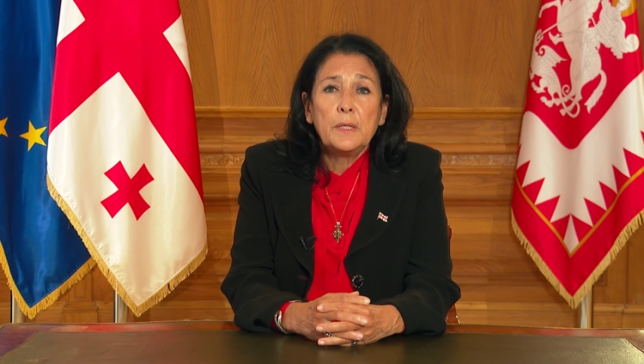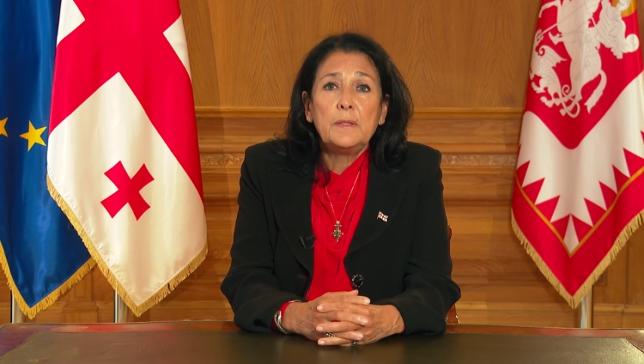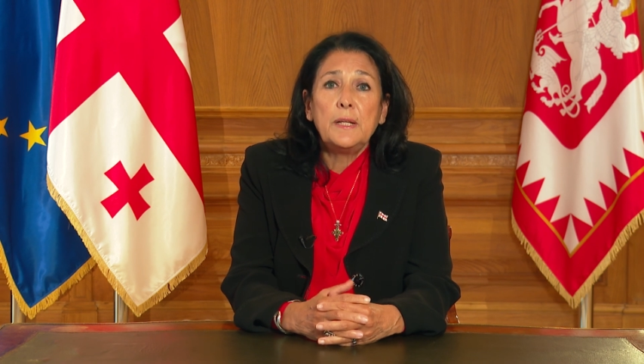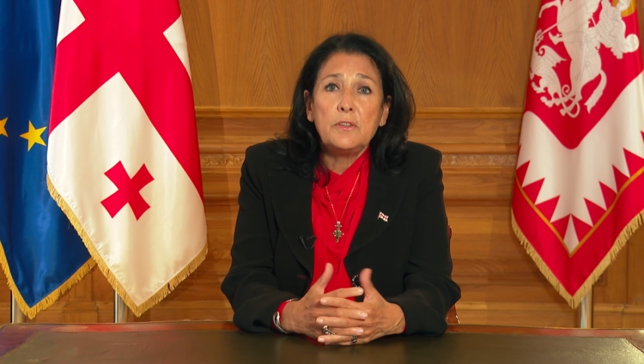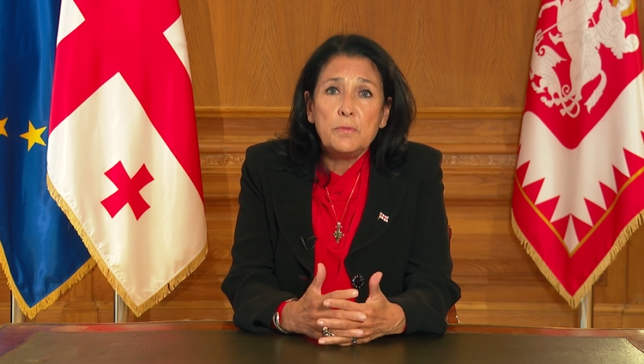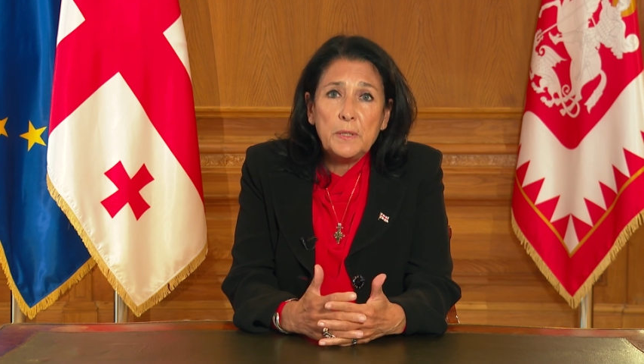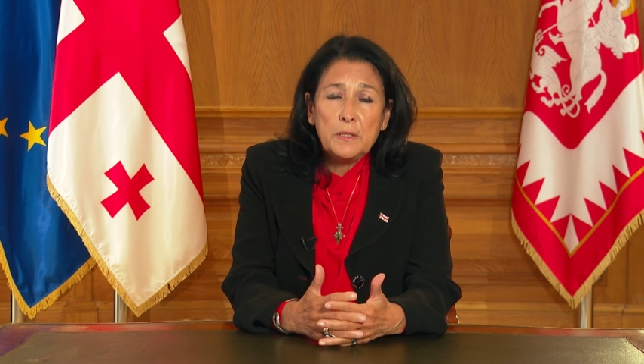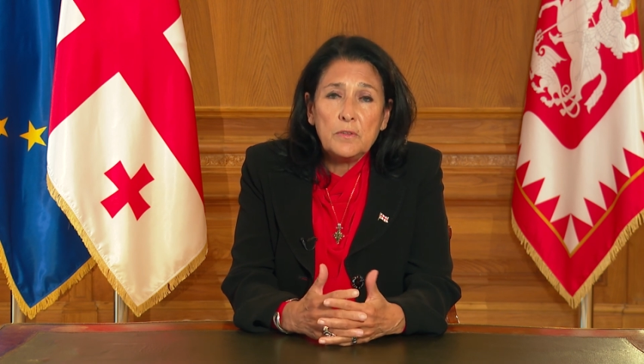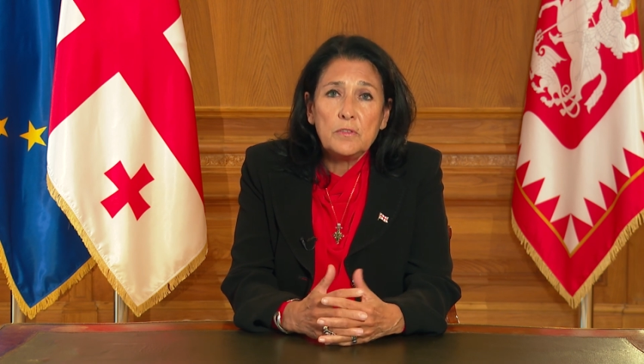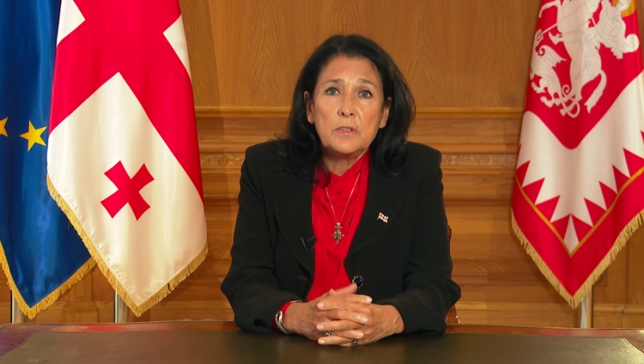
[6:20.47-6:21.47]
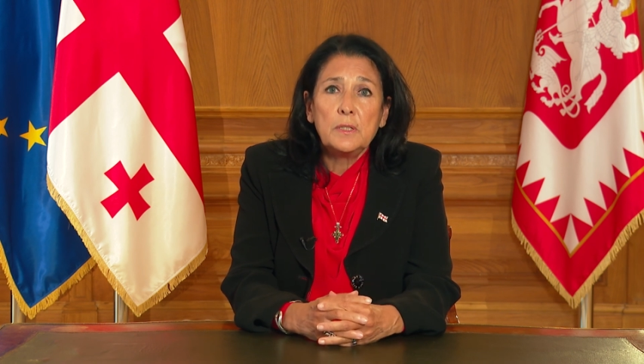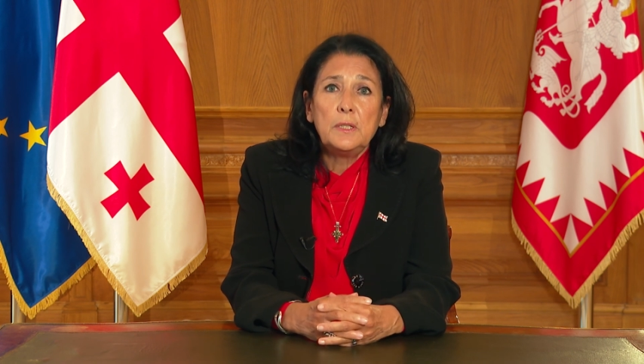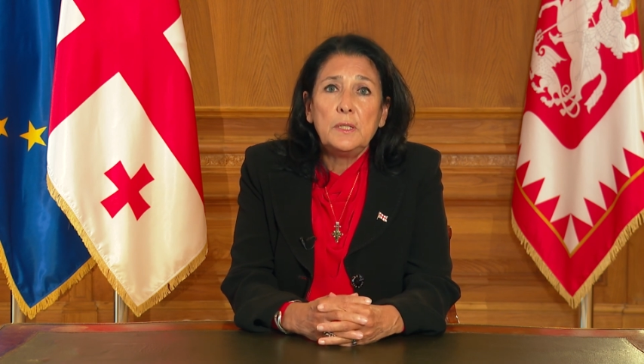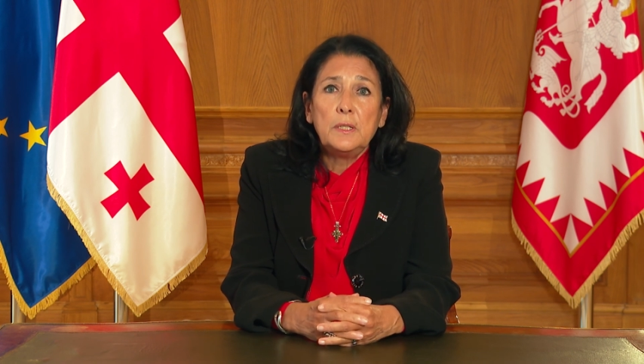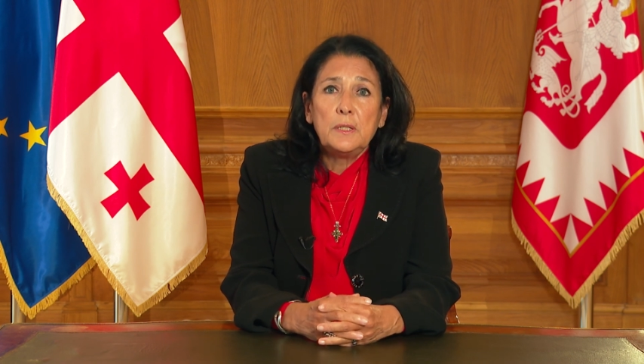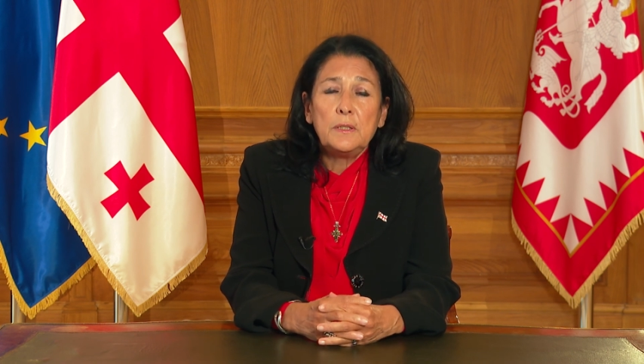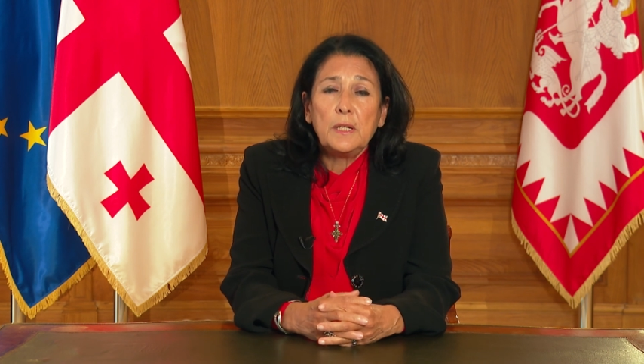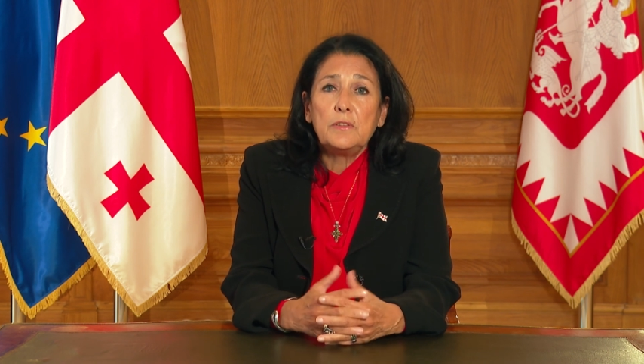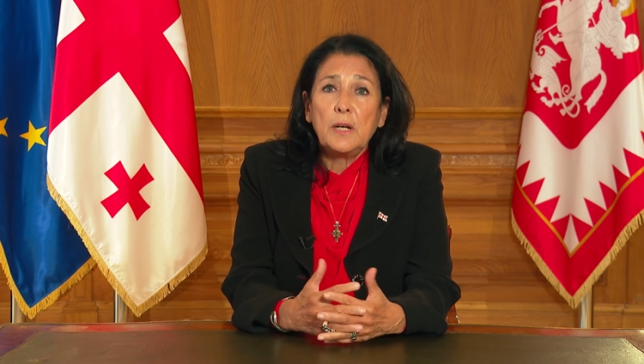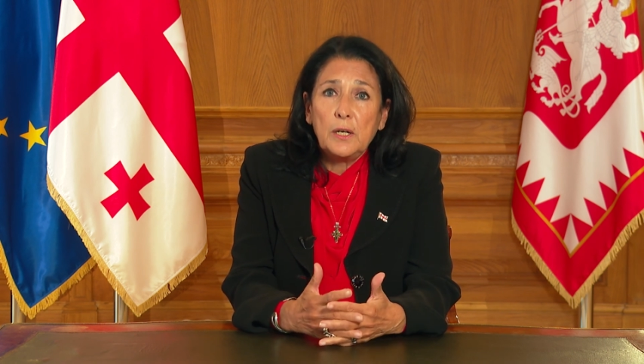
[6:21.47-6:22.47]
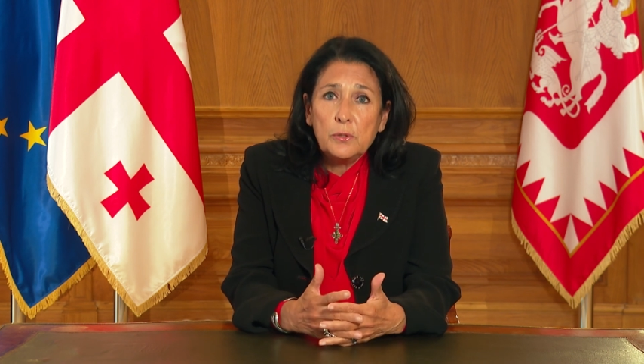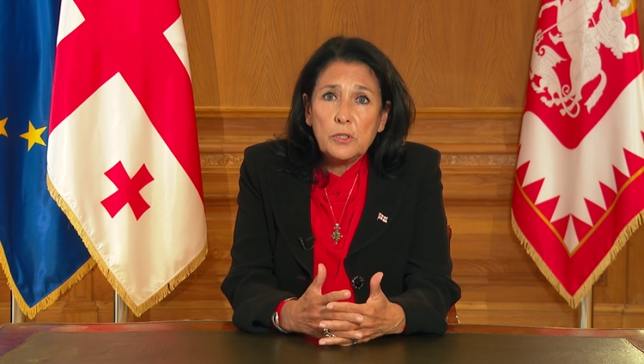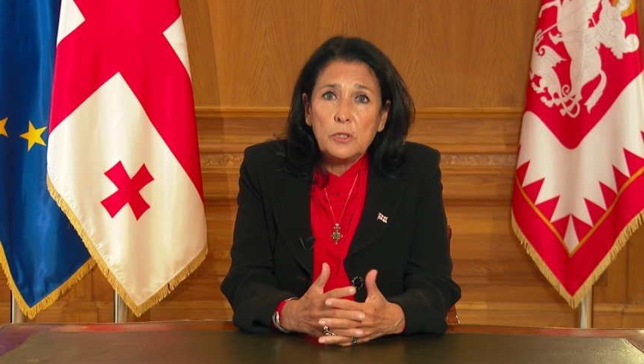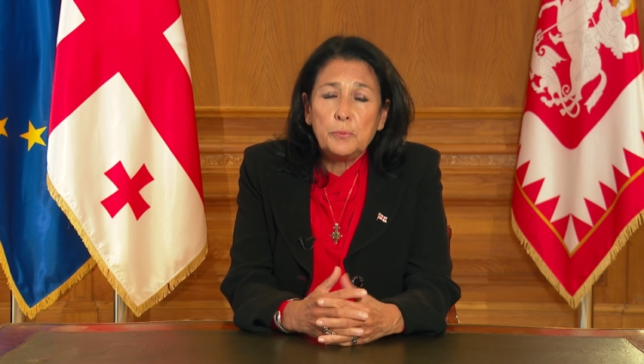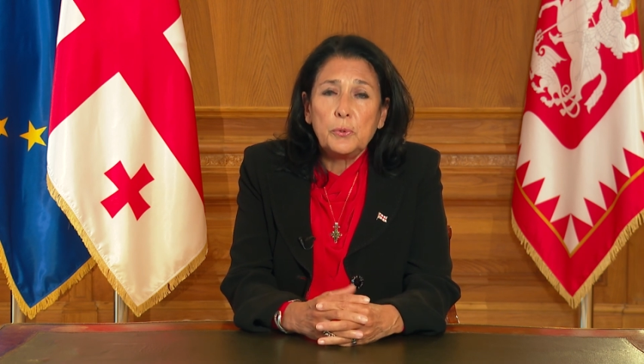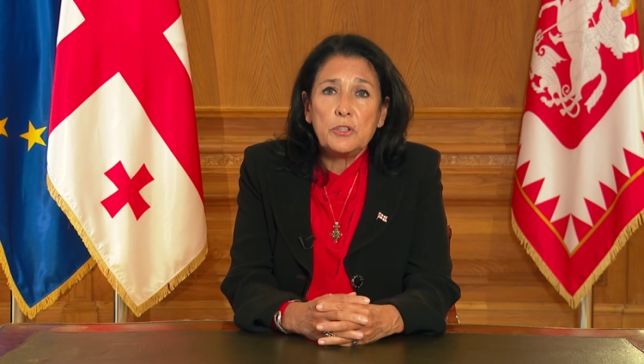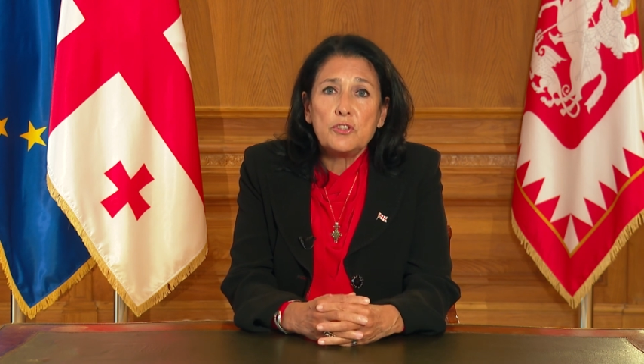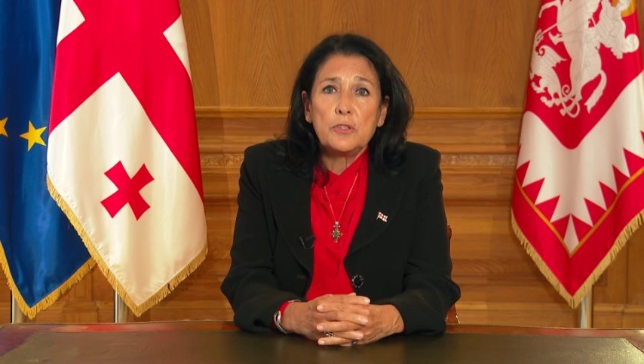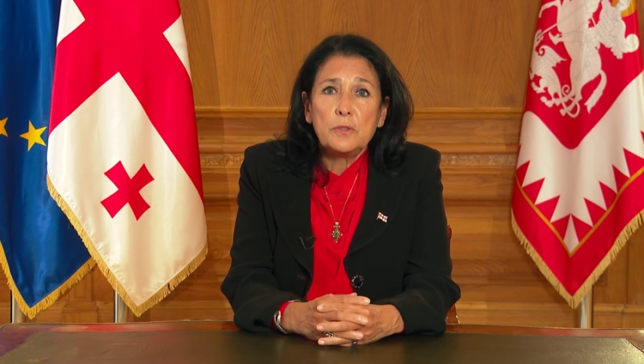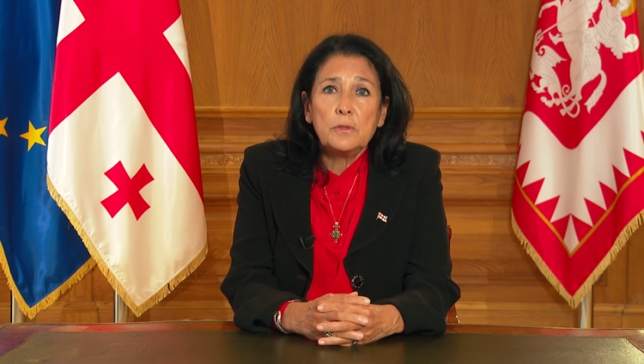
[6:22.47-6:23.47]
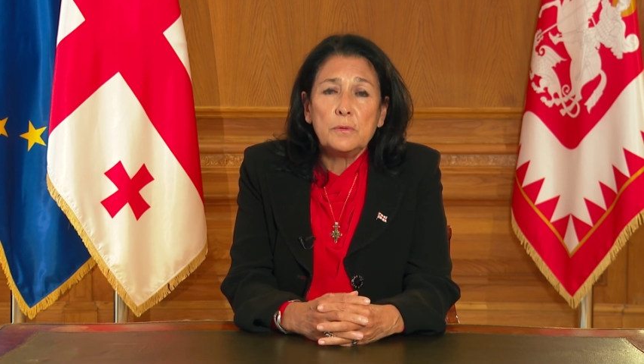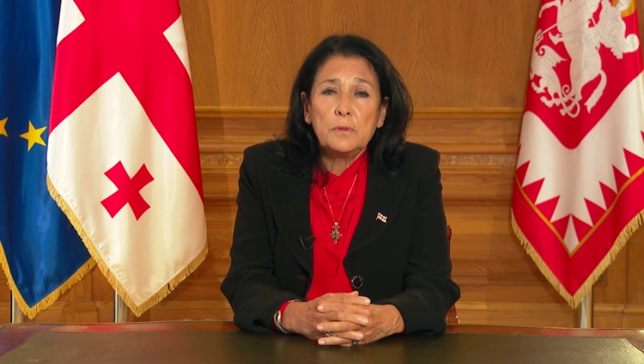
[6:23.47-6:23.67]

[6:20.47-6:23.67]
That means that our cooperation,